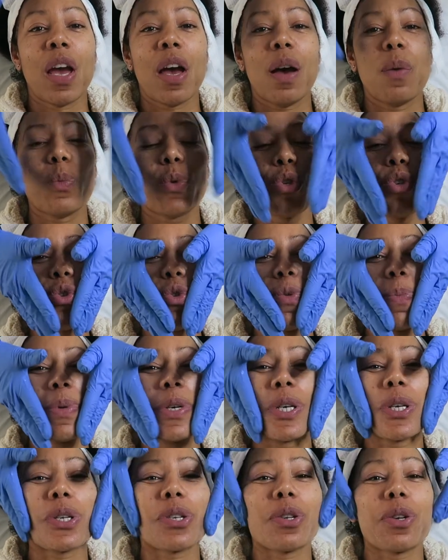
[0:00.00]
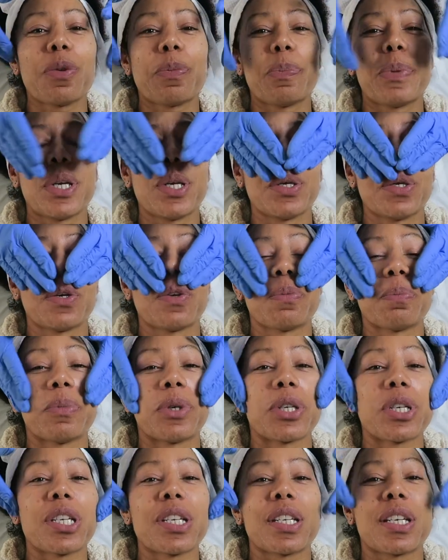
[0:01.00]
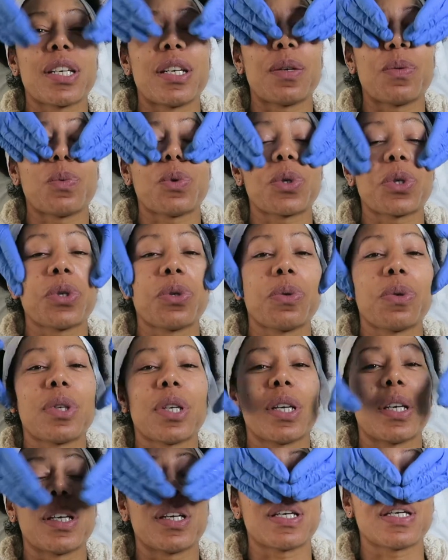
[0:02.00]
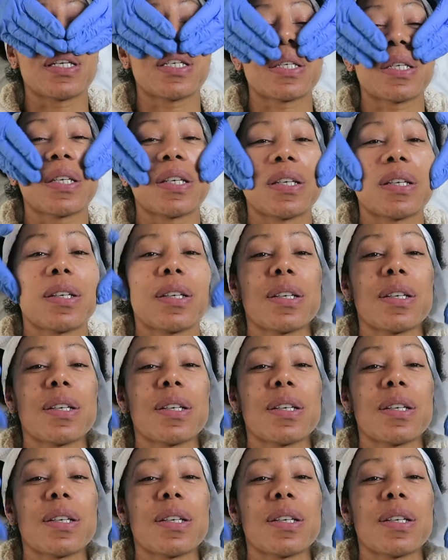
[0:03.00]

And what's your personal opinion of my skin? What do you think? Is it...